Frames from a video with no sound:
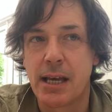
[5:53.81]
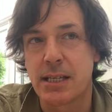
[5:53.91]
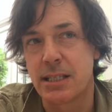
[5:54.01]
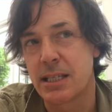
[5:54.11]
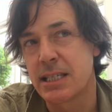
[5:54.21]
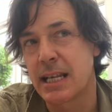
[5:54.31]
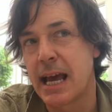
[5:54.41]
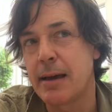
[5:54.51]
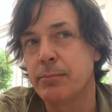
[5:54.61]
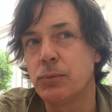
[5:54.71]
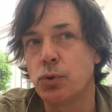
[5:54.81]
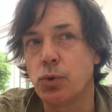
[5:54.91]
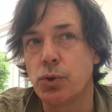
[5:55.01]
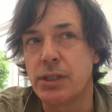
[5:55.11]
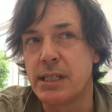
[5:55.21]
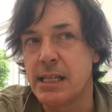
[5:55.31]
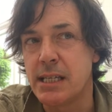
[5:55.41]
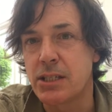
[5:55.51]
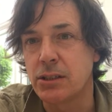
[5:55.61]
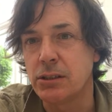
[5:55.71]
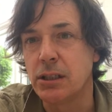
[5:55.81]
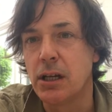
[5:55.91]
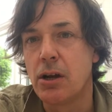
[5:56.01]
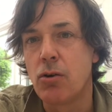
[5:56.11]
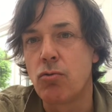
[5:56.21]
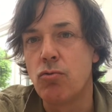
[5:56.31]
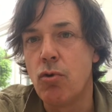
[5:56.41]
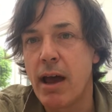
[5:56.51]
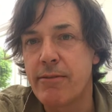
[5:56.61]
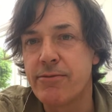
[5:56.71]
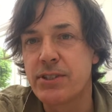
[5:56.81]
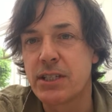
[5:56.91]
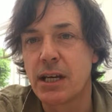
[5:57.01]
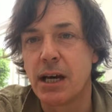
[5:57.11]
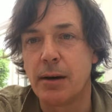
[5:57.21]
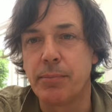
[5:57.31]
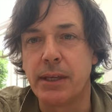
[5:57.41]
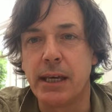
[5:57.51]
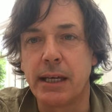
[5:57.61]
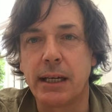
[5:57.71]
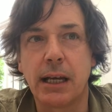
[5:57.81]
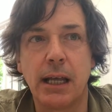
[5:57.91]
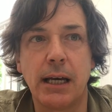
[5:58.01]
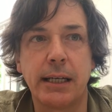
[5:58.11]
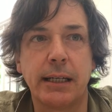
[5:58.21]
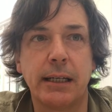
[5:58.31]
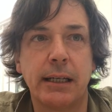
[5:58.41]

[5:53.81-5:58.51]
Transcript: as the slammed or diesel revs up the incline.